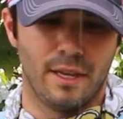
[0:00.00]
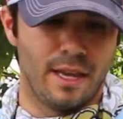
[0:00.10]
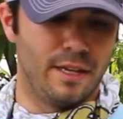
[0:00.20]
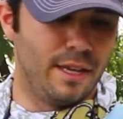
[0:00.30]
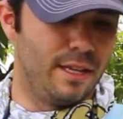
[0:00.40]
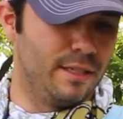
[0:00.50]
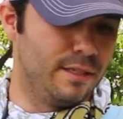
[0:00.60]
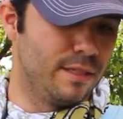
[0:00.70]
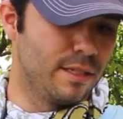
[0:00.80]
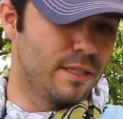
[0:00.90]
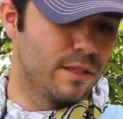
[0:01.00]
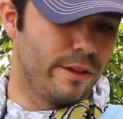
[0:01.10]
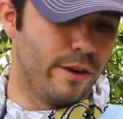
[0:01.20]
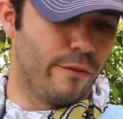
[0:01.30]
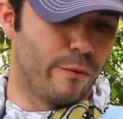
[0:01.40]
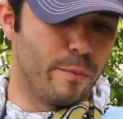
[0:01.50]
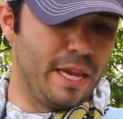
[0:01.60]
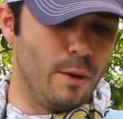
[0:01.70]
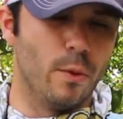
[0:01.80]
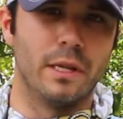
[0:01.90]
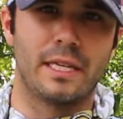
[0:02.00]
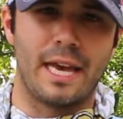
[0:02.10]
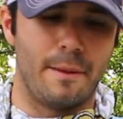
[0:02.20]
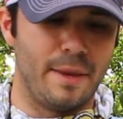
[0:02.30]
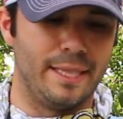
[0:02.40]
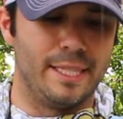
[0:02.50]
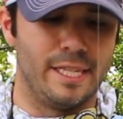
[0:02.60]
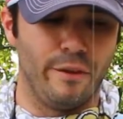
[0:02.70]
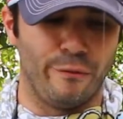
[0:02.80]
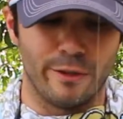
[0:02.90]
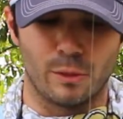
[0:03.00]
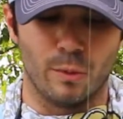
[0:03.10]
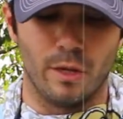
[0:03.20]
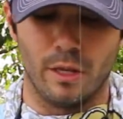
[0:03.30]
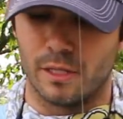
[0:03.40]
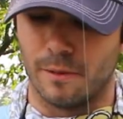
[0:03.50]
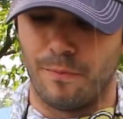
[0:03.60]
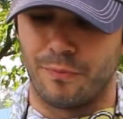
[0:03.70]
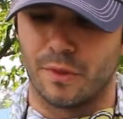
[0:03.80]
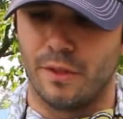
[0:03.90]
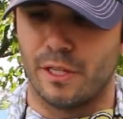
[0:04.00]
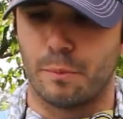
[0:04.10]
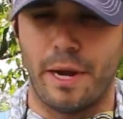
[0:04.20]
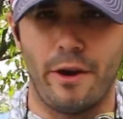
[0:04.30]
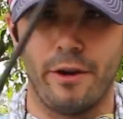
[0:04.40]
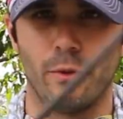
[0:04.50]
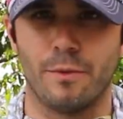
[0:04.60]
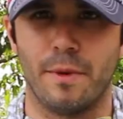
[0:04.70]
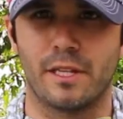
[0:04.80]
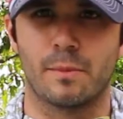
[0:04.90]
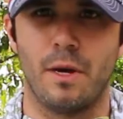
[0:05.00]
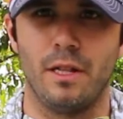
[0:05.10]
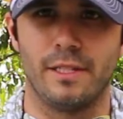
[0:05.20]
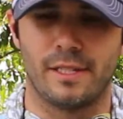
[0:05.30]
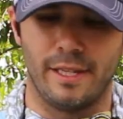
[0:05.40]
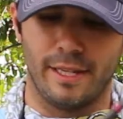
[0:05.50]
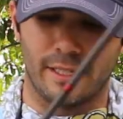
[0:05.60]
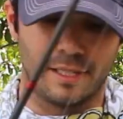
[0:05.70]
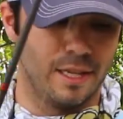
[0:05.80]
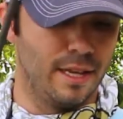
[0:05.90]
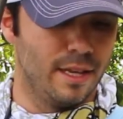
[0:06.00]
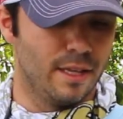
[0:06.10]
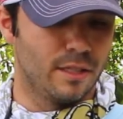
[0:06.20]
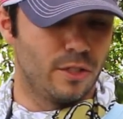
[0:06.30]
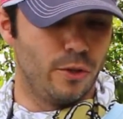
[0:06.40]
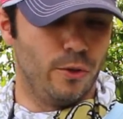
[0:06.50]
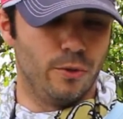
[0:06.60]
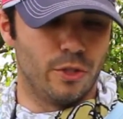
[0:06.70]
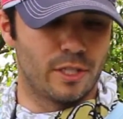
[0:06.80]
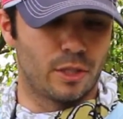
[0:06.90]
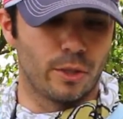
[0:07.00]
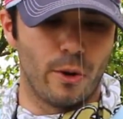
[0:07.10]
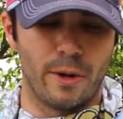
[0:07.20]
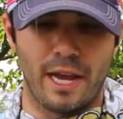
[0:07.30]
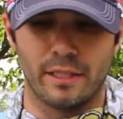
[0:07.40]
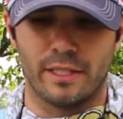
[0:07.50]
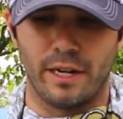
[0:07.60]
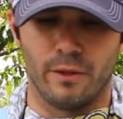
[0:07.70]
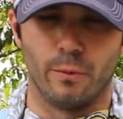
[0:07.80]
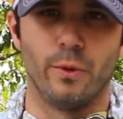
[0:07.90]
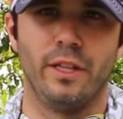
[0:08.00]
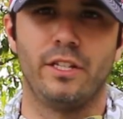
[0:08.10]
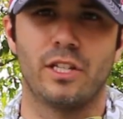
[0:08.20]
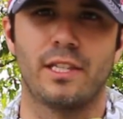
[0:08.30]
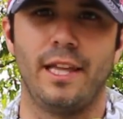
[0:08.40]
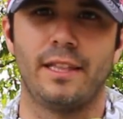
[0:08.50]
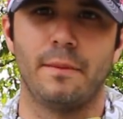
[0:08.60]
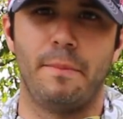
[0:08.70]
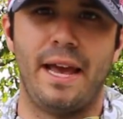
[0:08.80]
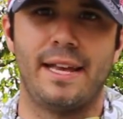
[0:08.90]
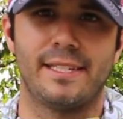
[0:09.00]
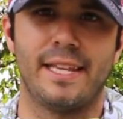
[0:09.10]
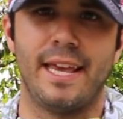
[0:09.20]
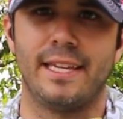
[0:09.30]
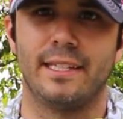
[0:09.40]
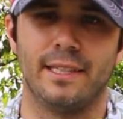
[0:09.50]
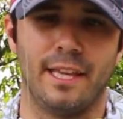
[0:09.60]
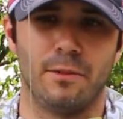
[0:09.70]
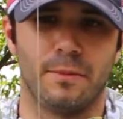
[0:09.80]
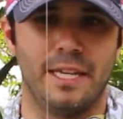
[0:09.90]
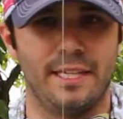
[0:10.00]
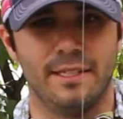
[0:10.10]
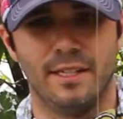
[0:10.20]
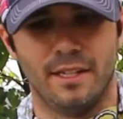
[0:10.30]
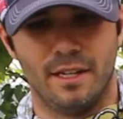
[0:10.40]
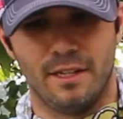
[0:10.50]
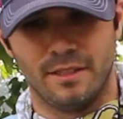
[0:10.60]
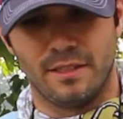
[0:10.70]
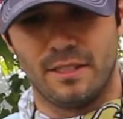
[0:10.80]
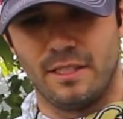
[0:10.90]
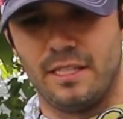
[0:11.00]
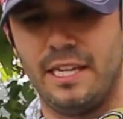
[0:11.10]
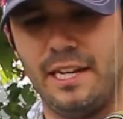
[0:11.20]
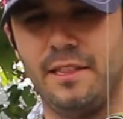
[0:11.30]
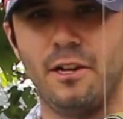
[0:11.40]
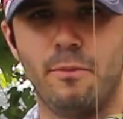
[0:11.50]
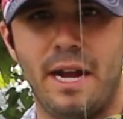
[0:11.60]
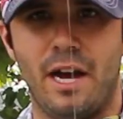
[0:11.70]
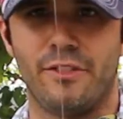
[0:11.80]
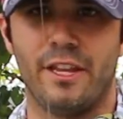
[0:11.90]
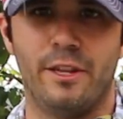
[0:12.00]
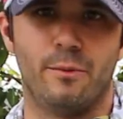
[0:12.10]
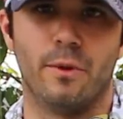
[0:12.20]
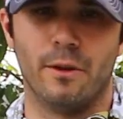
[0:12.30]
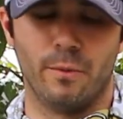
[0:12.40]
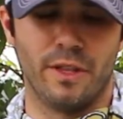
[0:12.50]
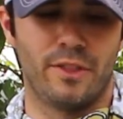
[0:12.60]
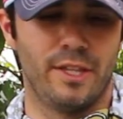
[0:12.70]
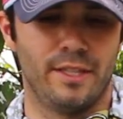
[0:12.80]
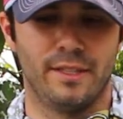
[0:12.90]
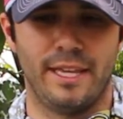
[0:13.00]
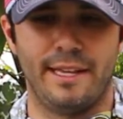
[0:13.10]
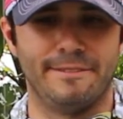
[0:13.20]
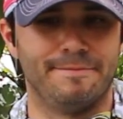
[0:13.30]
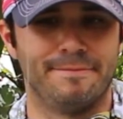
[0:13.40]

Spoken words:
And you know, for me, what kind of made the difference was this pairing with my smallie sticks to just throw it out there and really just let the bass take it, let them get in their mouth and run with it. That